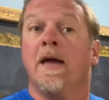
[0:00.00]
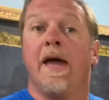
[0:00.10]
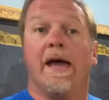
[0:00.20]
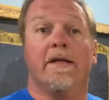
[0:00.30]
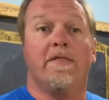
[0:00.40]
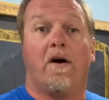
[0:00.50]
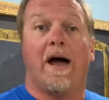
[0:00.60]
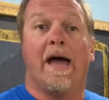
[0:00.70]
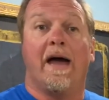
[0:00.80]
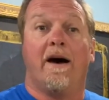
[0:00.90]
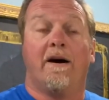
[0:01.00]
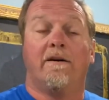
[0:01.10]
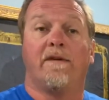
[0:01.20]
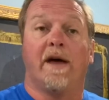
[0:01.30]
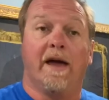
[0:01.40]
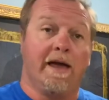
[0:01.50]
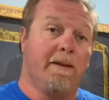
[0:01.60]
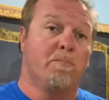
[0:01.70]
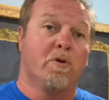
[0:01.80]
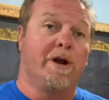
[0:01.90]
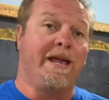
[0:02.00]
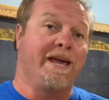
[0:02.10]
and they'll have a pretty